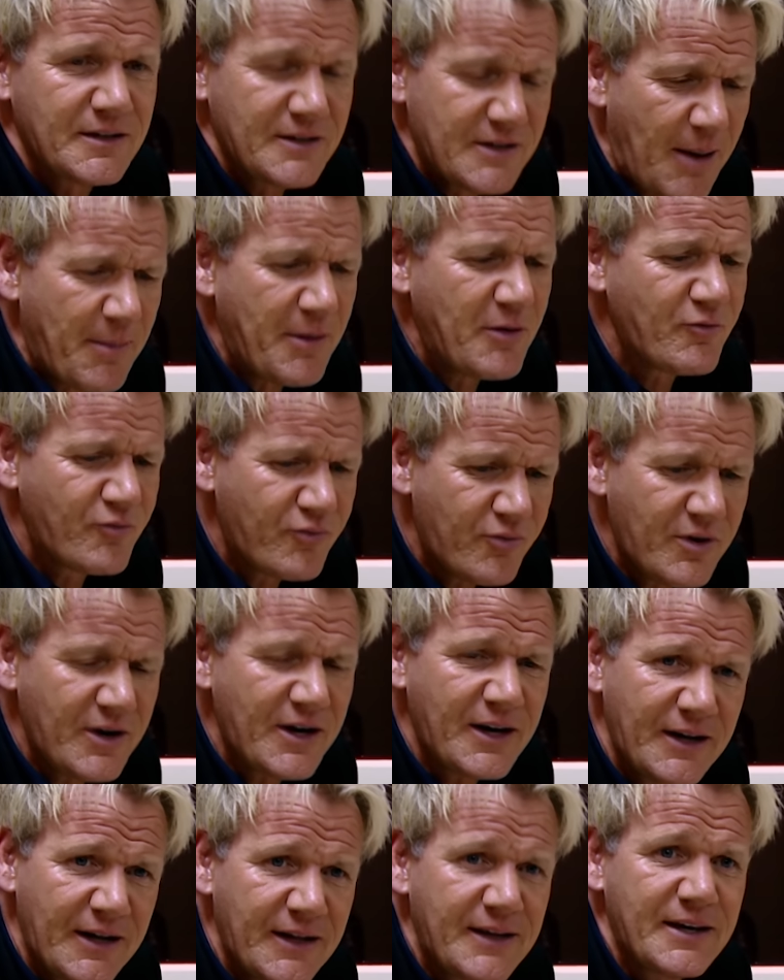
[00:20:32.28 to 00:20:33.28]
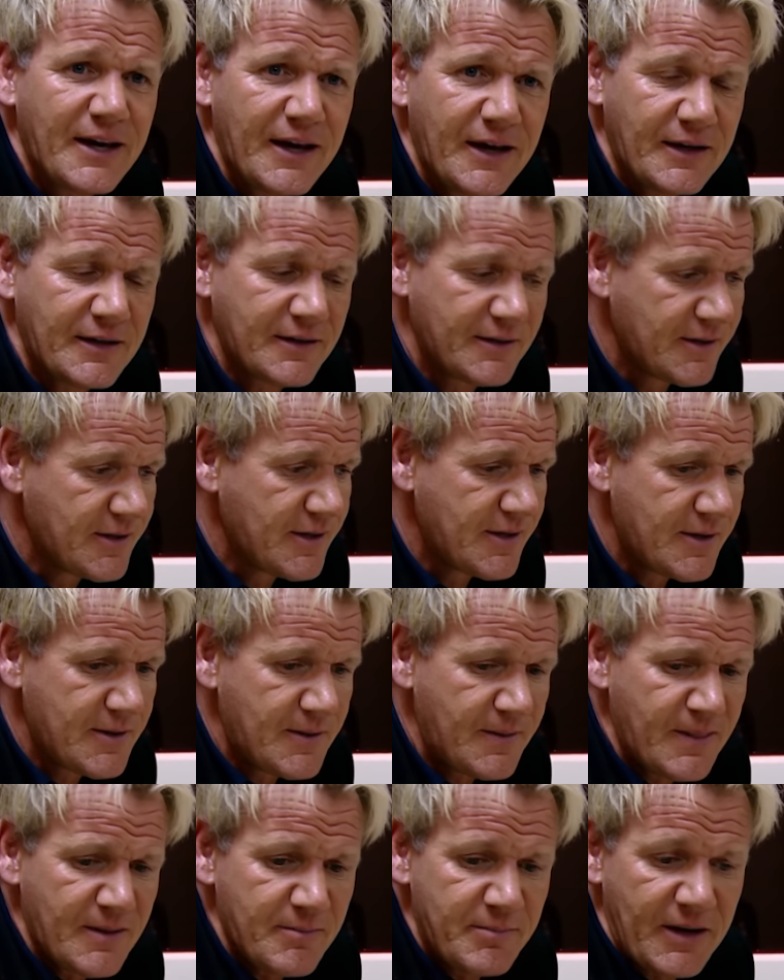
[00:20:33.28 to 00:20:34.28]
I mean, really keen,
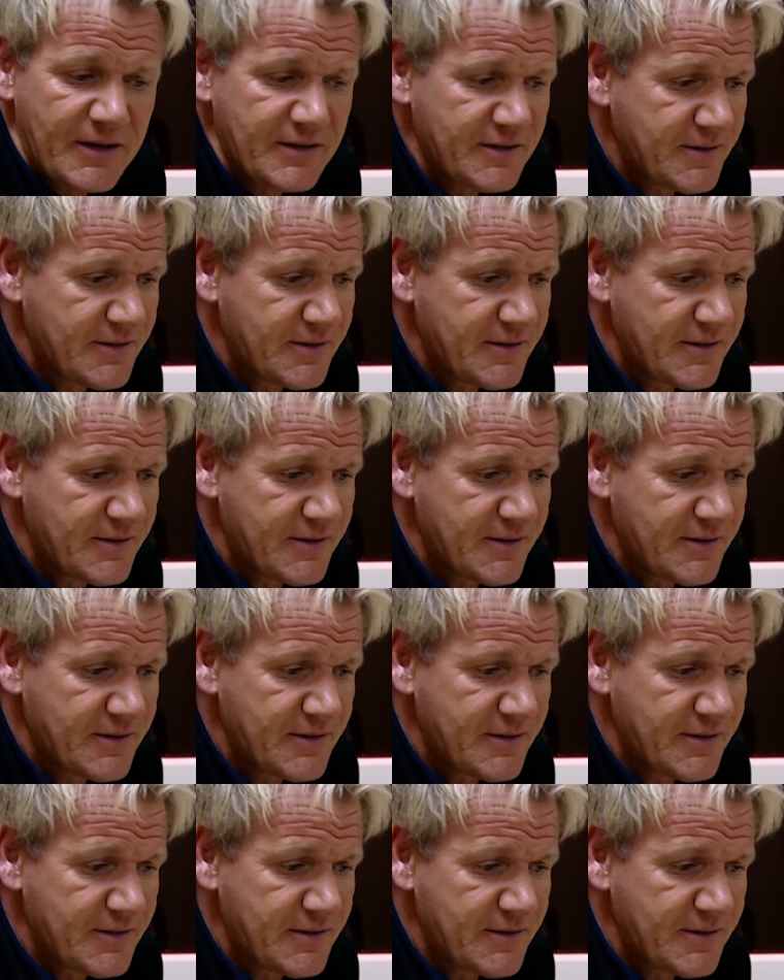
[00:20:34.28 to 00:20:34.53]
but